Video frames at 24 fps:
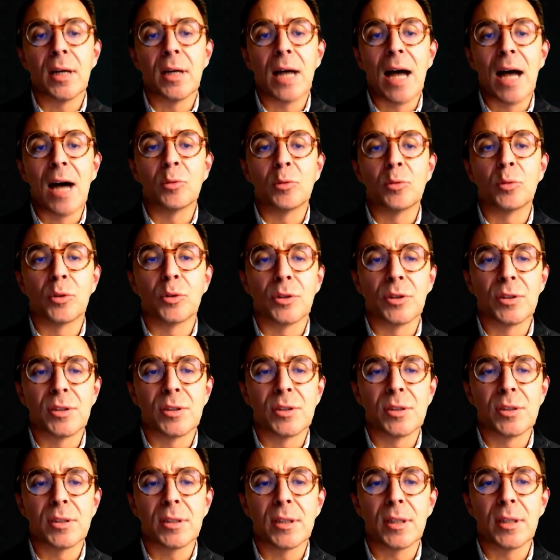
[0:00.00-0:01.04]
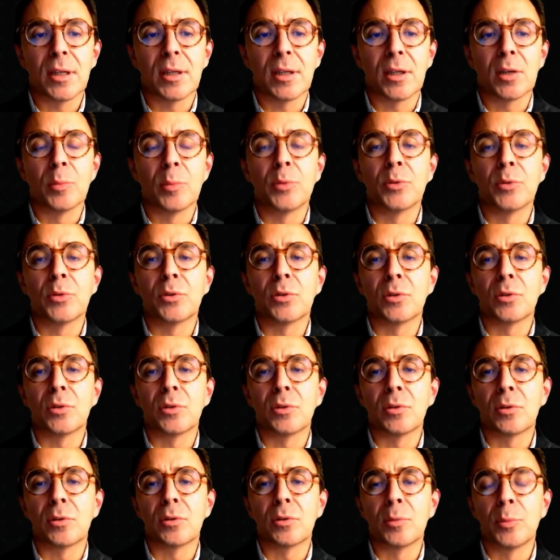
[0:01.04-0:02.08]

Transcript: outwards. Computational